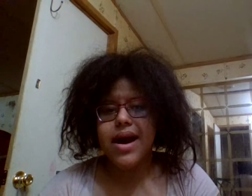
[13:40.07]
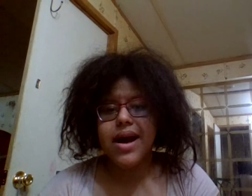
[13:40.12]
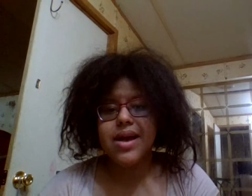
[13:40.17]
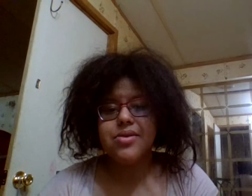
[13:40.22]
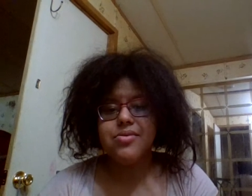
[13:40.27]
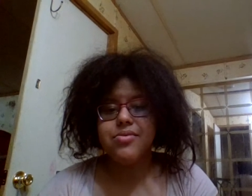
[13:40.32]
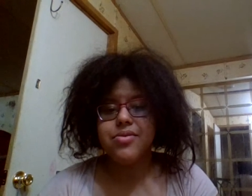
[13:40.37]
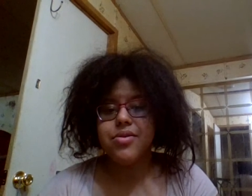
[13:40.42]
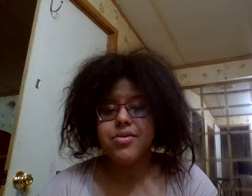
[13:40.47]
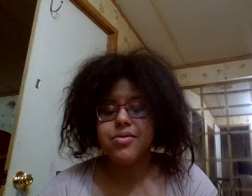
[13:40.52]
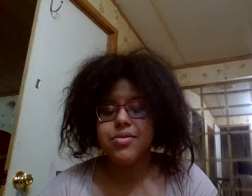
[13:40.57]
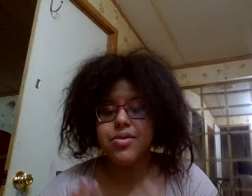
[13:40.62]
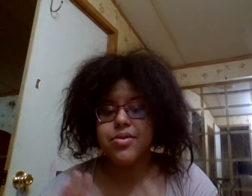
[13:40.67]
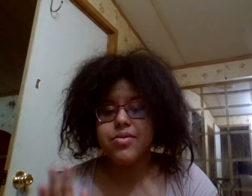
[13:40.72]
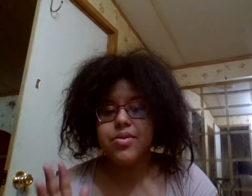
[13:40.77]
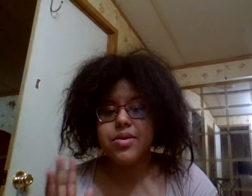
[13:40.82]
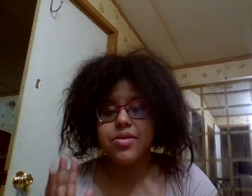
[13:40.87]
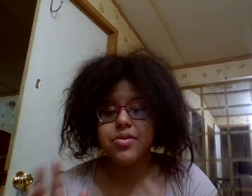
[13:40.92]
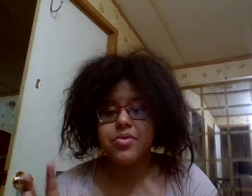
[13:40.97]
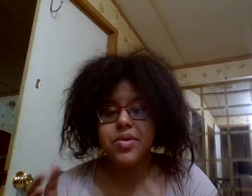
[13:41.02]
I don't know
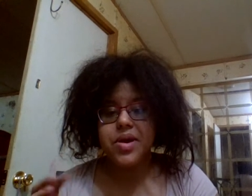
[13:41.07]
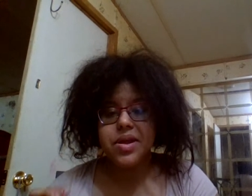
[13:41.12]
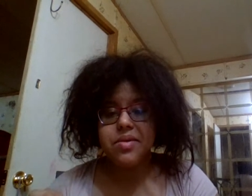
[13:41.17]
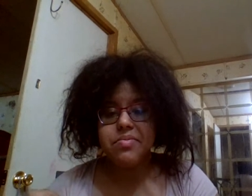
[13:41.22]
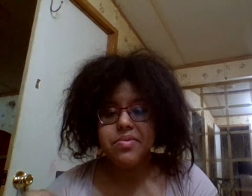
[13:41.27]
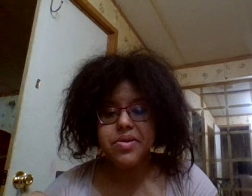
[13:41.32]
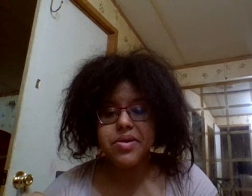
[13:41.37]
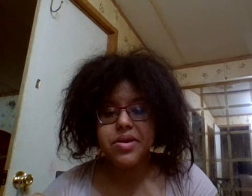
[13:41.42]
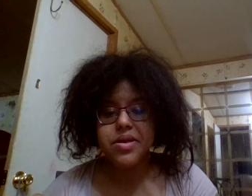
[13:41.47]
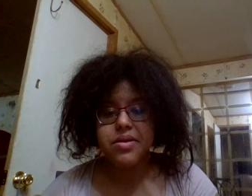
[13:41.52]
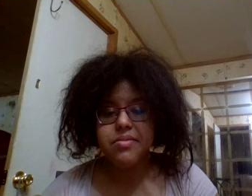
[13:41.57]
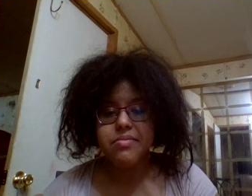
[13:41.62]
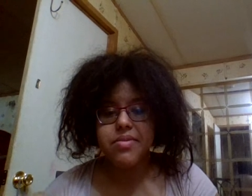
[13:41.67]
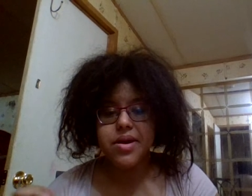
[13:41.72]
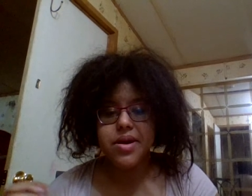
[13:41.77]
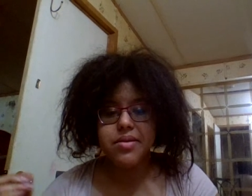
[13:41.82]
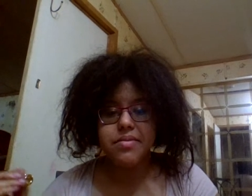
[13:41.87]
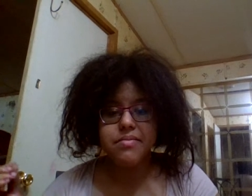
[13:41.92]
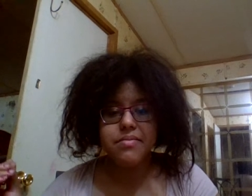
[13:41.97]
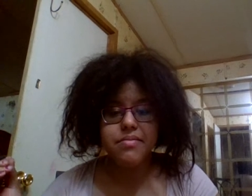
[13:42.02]
no other way to put it,
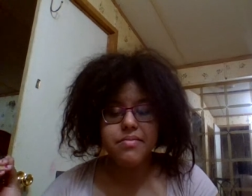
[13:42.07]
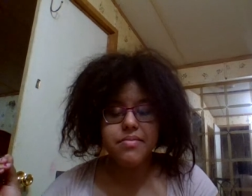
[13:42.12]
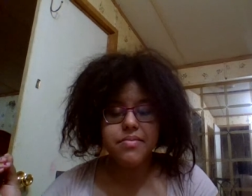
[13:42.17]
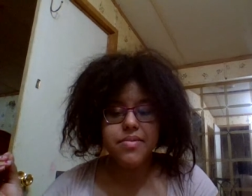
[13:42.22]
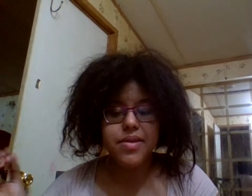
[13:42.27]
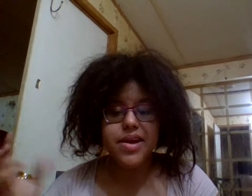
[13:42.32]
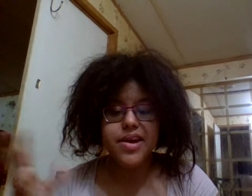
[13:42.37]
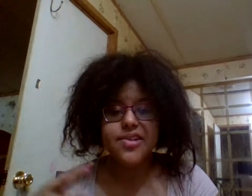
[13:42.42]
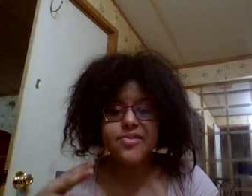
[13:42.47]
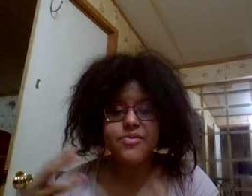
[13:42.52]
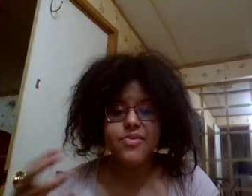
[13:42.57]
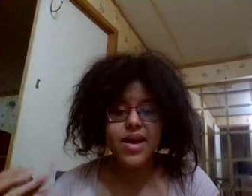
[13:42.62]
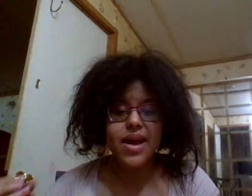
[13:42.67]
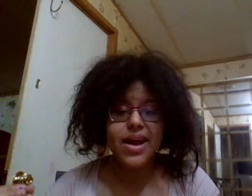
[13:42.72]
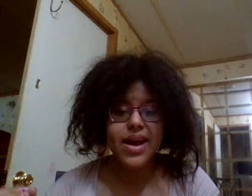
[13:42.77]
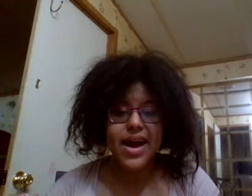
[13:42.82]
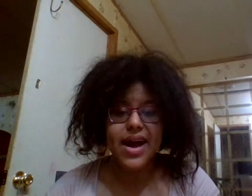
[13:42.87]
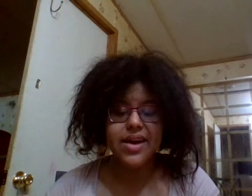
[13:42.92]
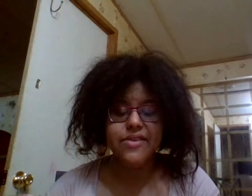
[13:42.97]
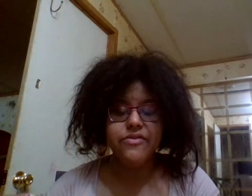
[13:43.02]
but that's what I
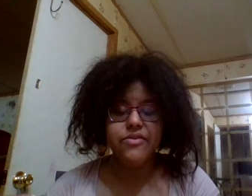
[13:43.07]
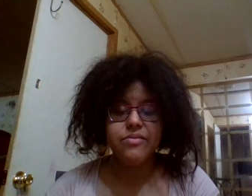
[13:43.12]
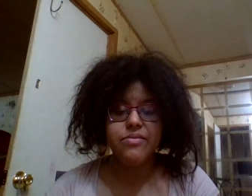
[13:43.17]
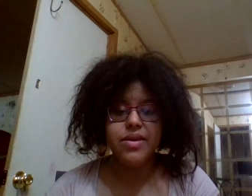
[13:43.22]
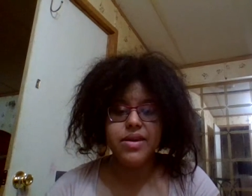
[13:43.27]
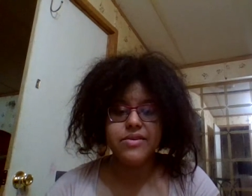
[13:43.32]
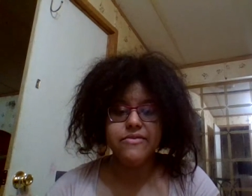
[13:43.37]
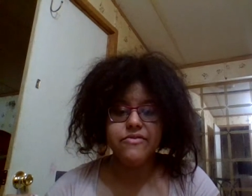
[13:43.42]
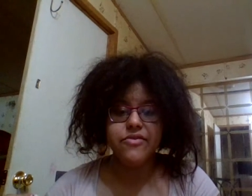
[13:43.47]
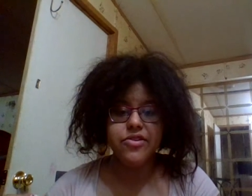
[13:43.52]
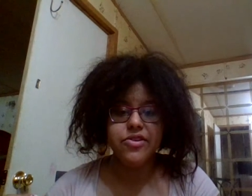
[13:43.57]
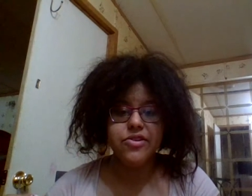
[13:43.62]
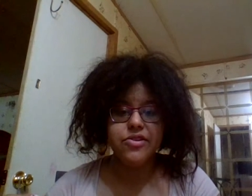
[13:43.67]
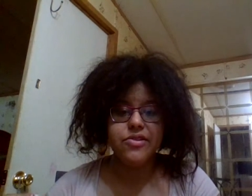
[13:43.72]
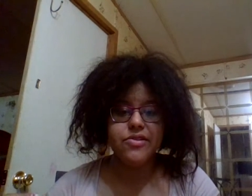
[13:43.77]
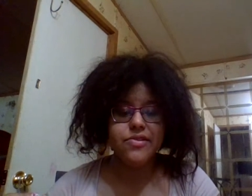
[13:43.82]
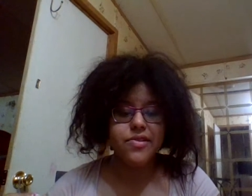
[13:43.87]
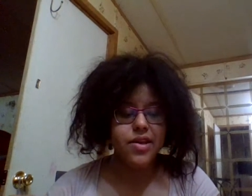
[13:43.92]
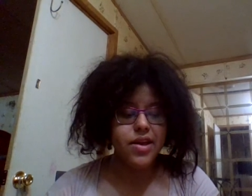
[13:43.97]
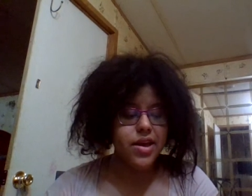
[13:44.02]
got from that
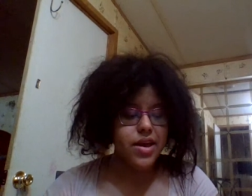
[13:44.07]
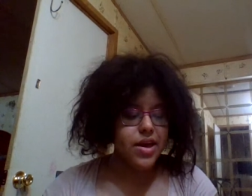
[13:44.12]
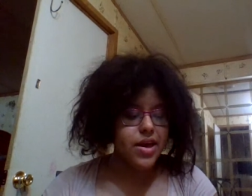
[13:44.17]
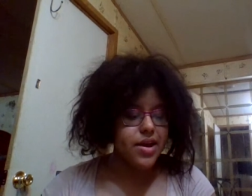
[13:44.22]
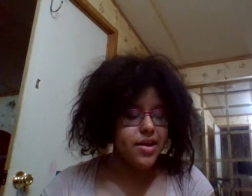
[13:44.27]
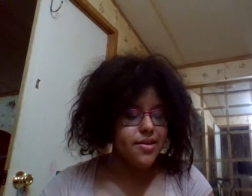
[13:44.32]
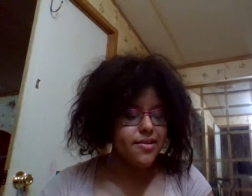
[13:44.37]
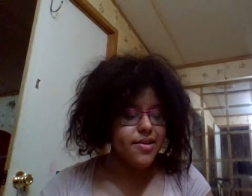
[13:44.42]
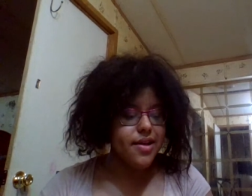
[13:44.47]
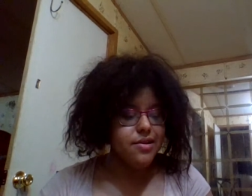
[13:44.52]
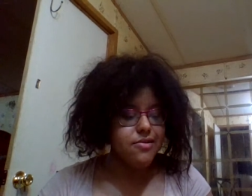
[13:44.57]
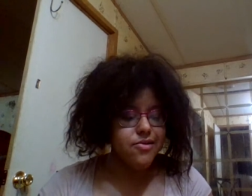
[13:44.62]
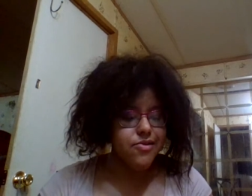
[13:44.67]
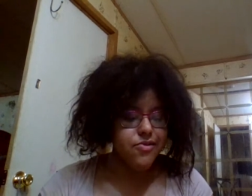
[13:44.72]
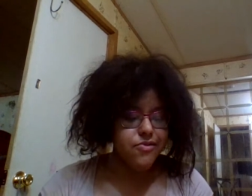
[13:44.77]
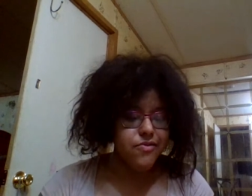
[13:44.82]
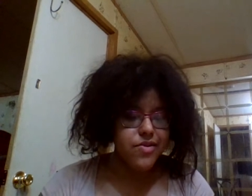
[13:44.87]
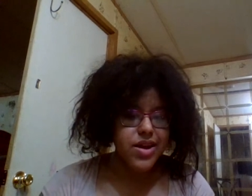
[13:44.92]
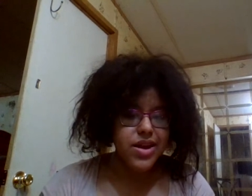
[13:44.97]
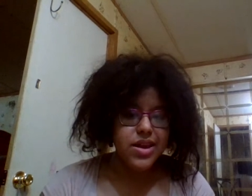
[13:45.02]
verse as I
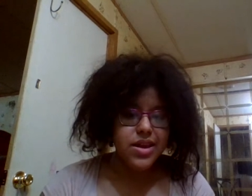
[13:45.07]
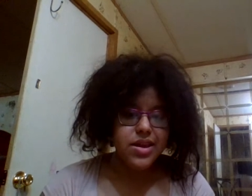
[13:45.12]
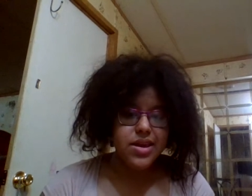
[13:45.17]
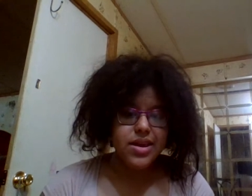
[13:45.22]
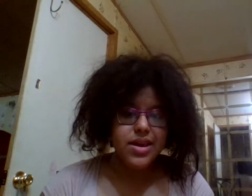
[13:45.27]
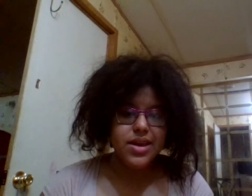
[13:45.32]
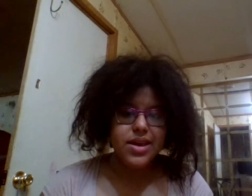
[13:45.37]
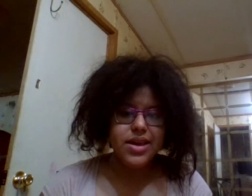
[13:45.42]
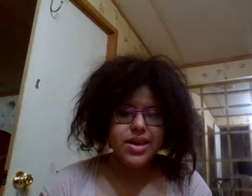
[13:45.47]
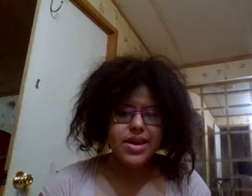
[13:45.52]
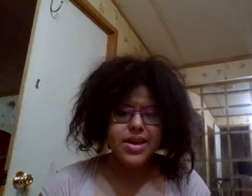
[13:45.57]
was reading it.